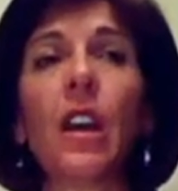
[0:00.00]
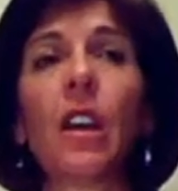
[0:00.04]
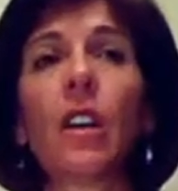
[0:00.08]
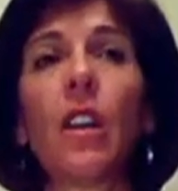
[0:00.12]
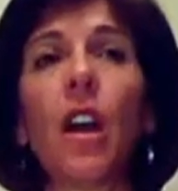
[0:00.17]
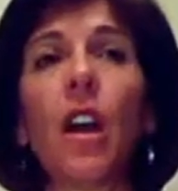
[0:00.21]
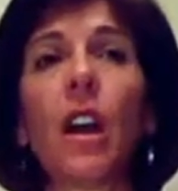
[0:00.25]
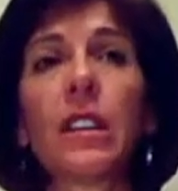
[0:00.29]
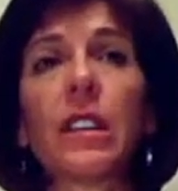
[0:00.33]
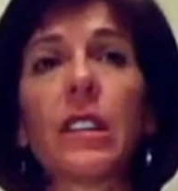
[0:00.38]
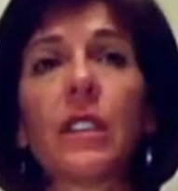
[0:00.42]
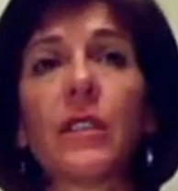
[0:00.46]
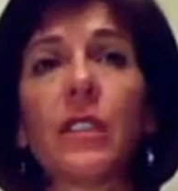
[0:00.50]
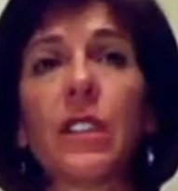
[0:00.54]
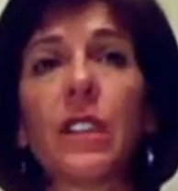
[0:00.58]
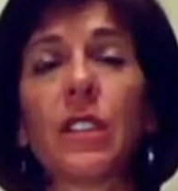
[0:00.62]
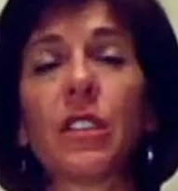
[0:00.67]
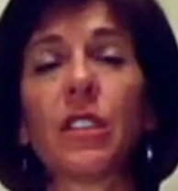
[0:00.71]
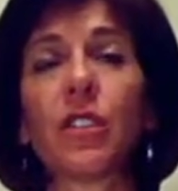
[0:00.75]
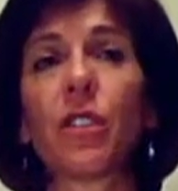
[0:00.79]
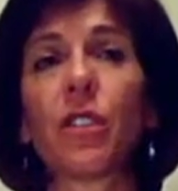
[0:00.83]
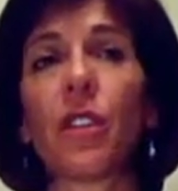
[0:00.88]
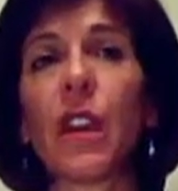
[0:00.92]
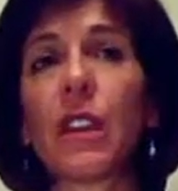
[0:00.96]
Lots of
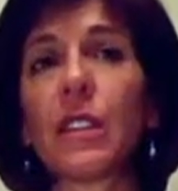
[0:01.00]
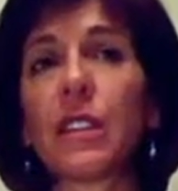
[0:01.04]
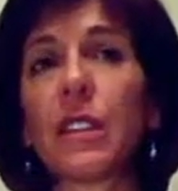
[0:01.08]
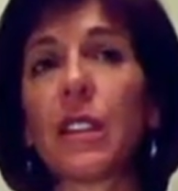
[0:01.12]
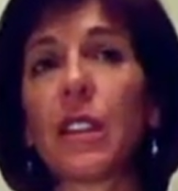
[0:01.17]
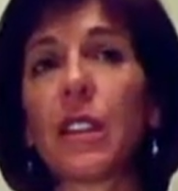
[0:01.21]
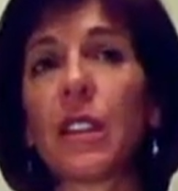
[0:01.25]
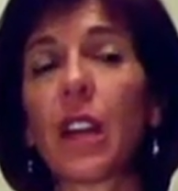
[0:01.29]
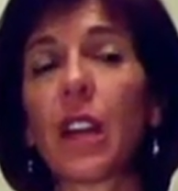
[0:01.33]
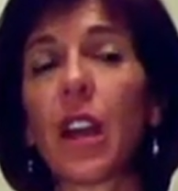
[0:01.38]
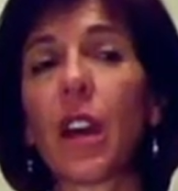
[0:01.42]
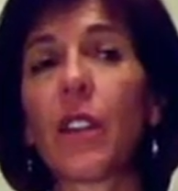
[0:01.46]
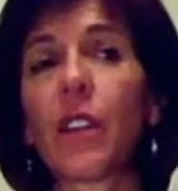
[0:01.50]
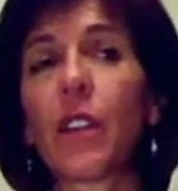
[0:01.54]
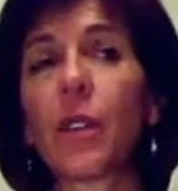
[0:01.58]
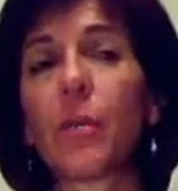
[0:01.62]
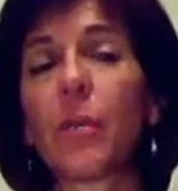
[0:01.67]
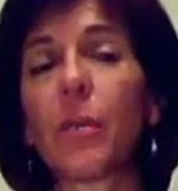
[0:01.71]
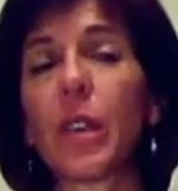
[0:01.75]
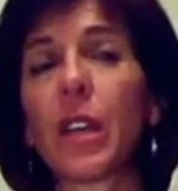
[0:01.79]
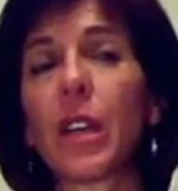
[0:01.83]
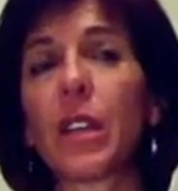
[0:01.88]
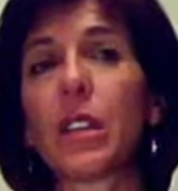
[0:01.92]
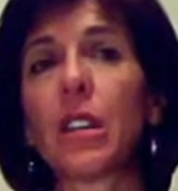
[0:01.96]
distrust in the
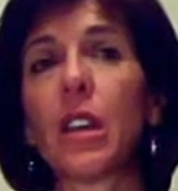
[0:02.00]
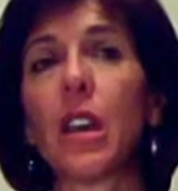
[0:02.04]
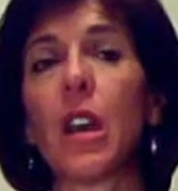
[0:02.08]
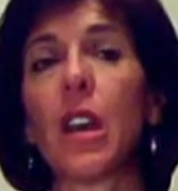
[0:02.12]
government.